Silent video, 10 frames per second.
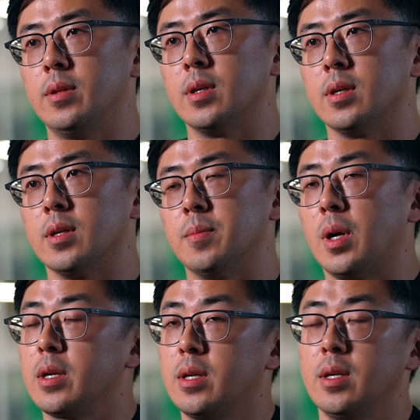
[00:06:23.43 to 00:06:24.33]
the
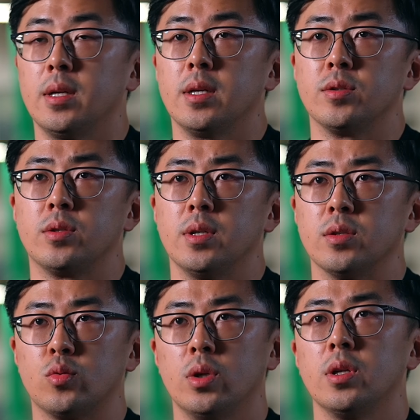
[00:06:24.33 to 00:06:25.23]
market is,
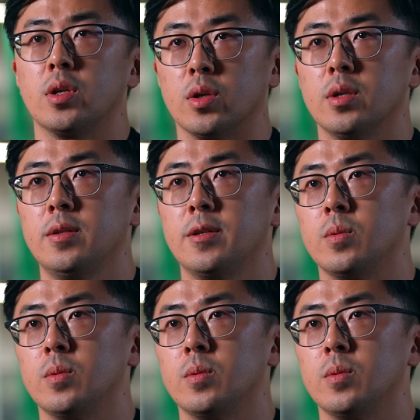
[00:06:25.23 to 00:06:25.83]
is really good,